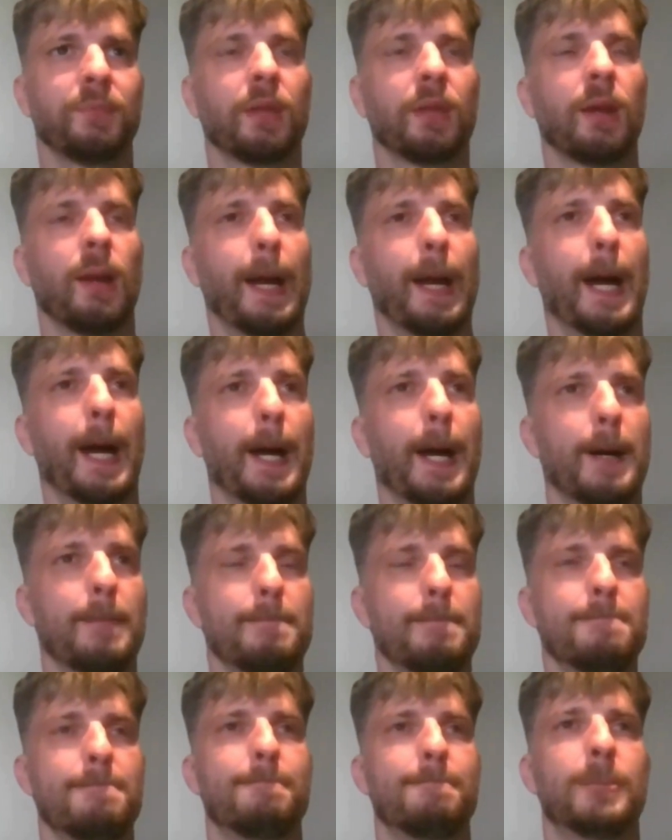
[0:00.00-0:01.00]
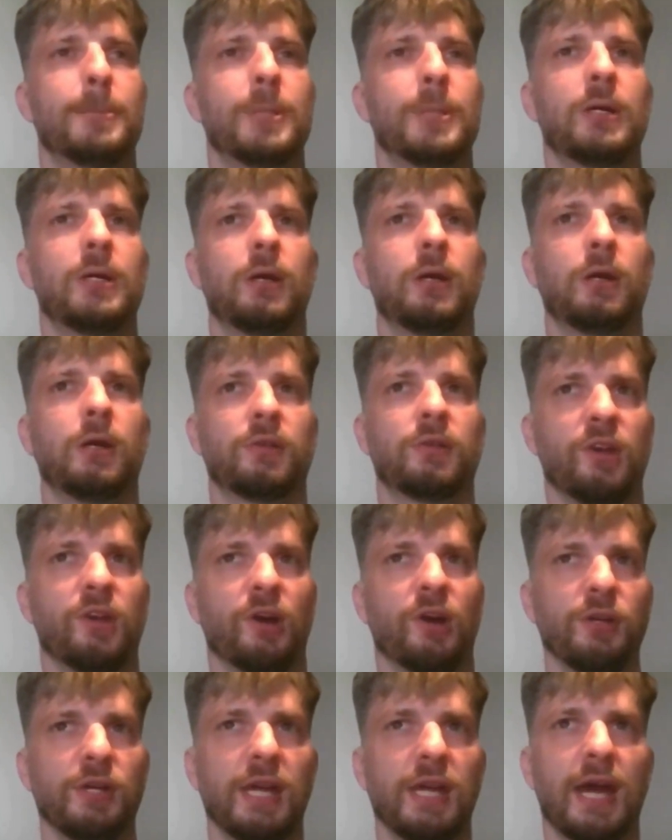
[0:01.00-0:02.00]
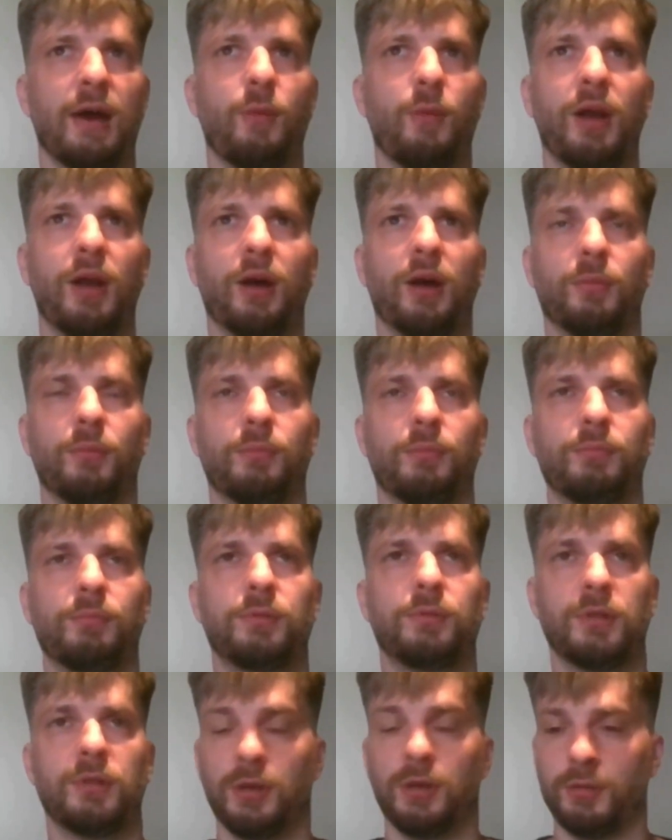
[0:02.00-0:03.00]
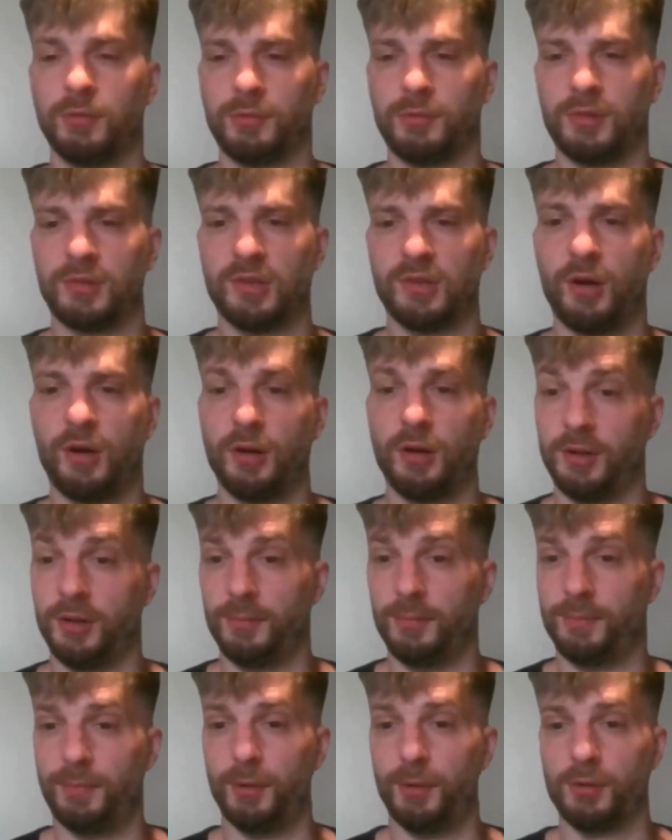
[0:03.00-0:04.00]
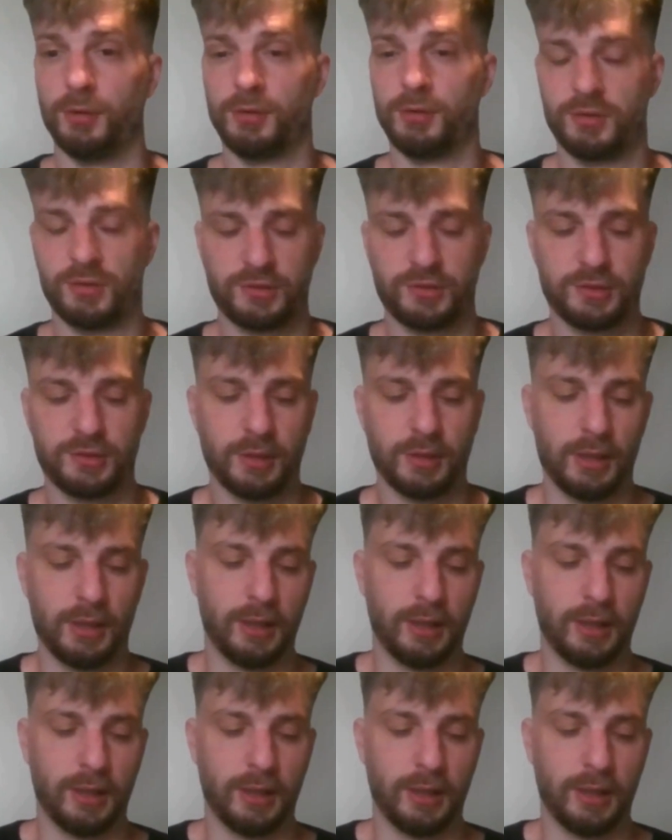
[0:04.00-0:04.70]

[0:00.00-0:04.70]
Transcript: Um, so yeah, when I'm designing the books,